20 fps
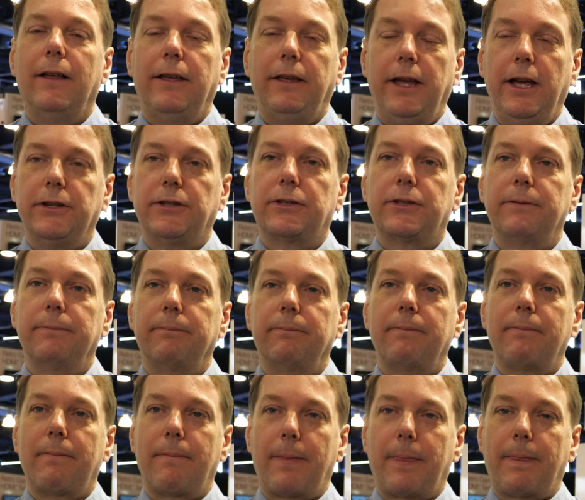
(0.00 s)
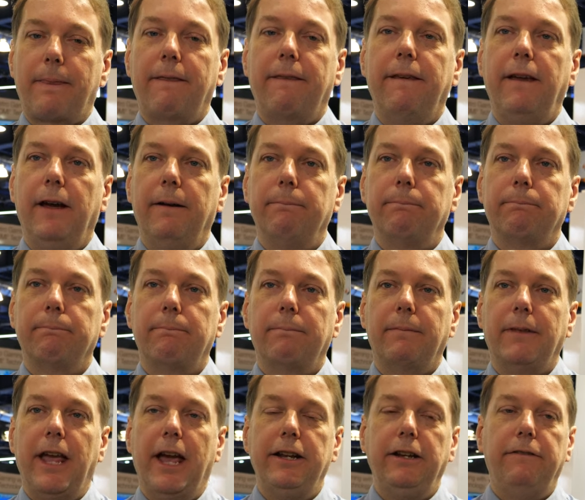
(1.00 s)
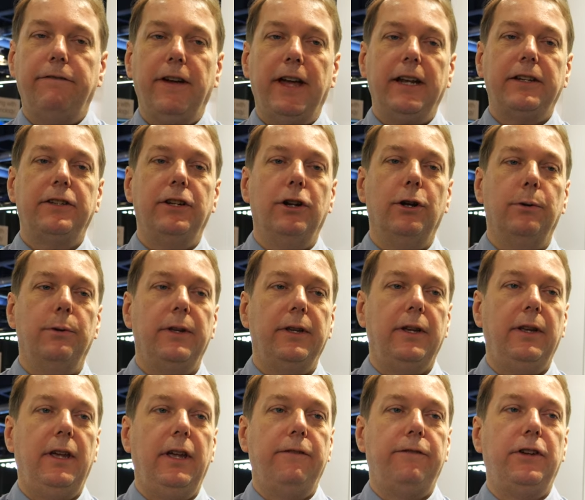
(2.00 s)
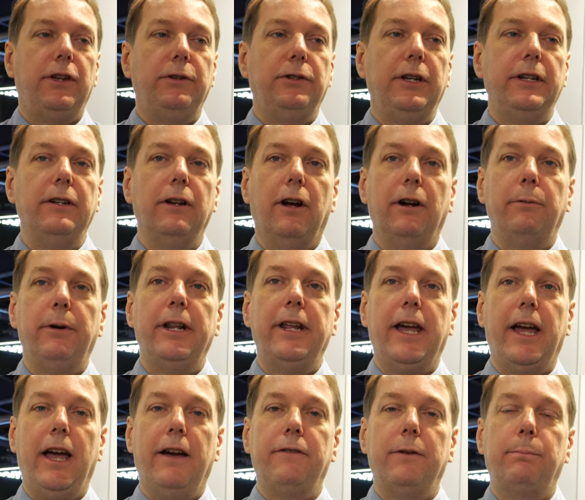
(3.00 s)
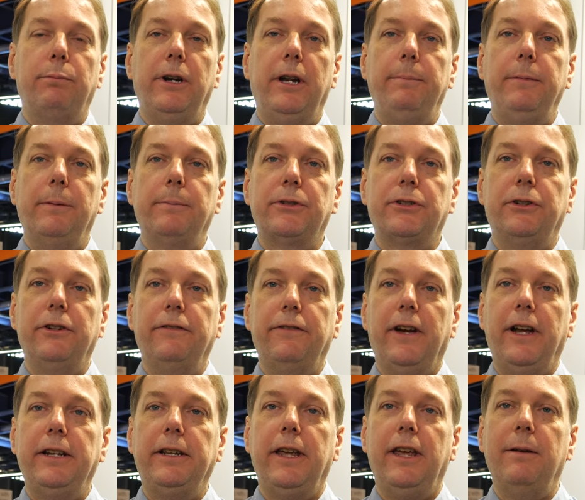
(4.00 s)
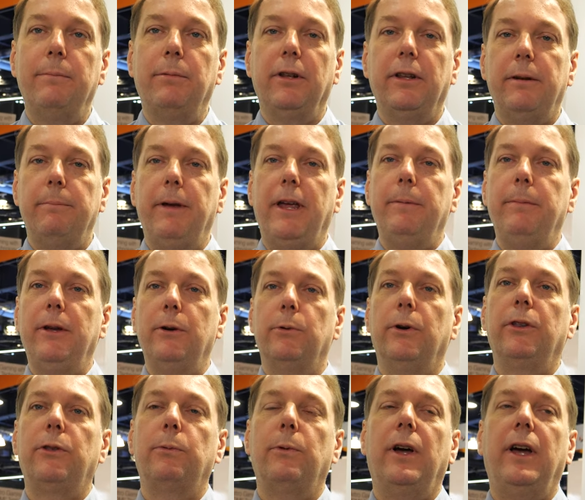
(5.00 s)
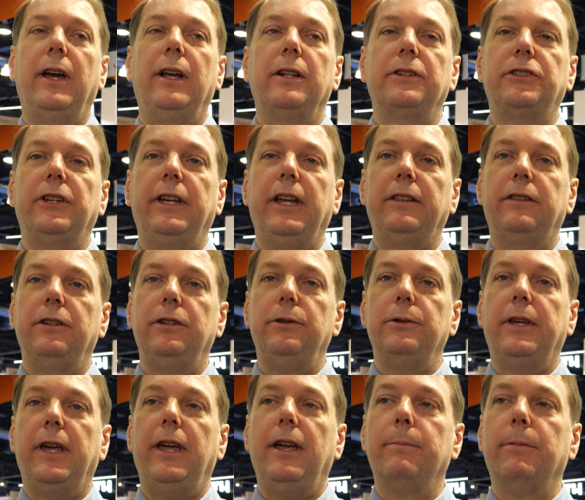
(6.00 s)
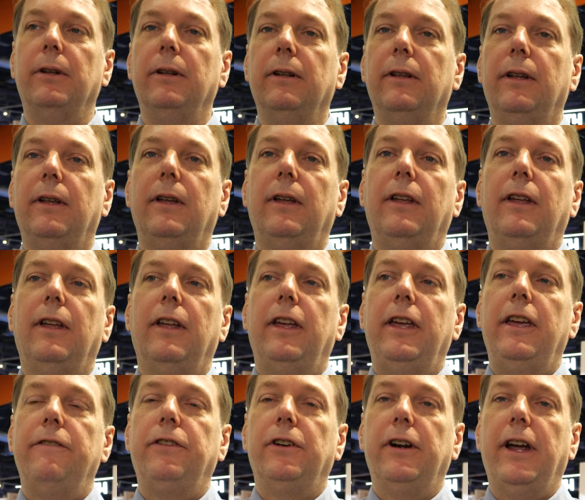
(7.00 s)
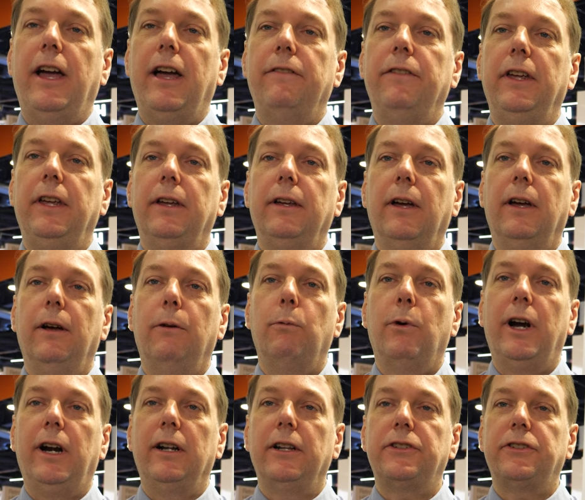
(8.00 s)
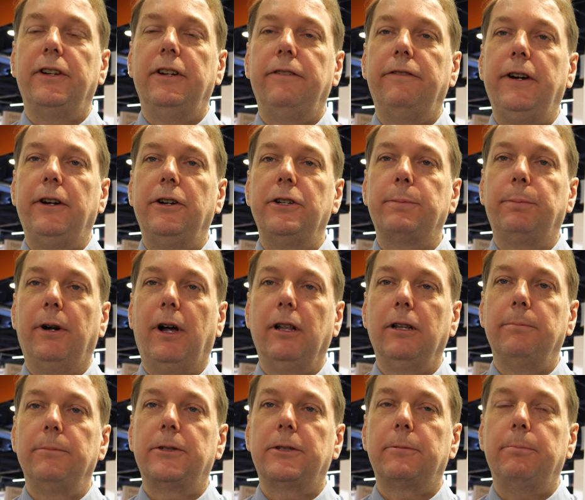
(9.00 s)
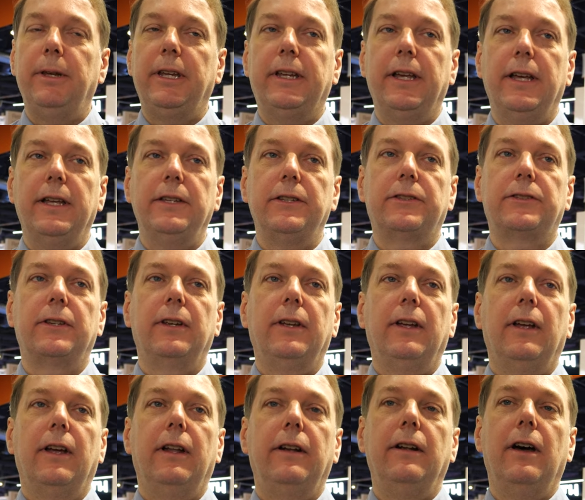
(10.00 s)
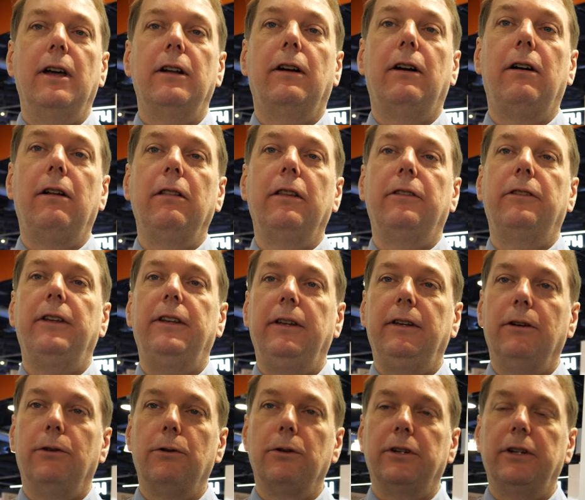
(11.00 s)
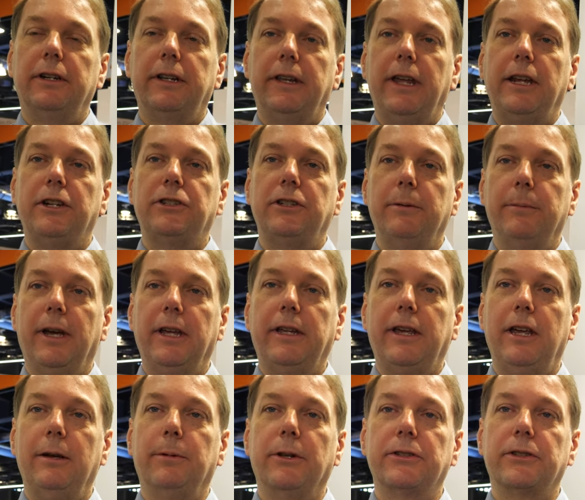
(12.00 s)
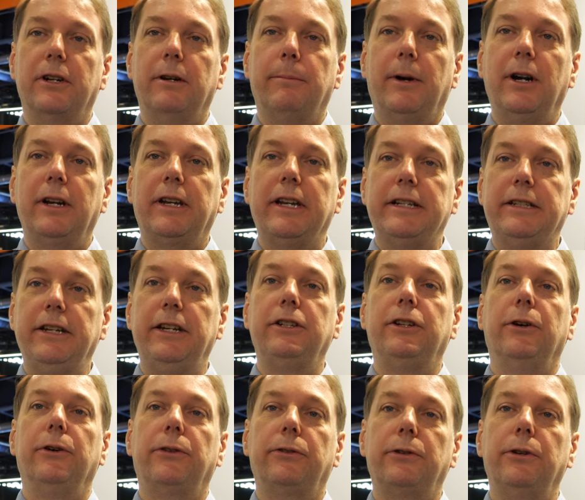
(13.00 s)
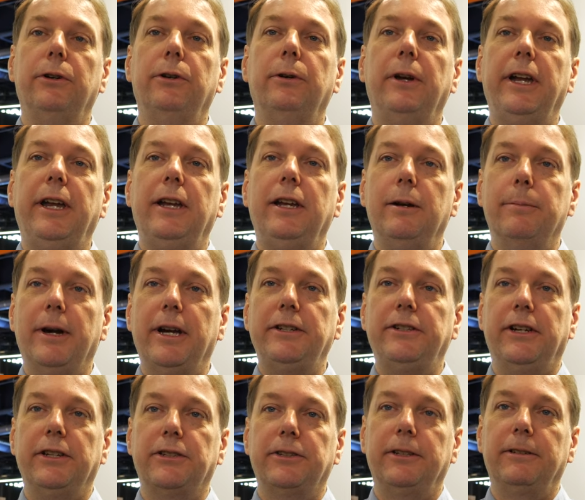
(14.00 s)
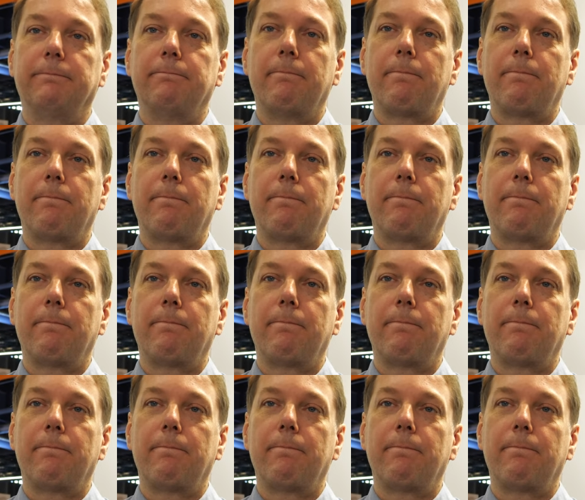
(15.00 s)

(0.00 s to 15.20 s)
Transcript: Yes. And Wi-Fi. And yeah. And in fact, you know, if you didn't already have a premium certified cable, it may be worthwhile to get the new cable if you're having wireless interference problems, because not all of the older HDMI cables on the market did go through EMI testing,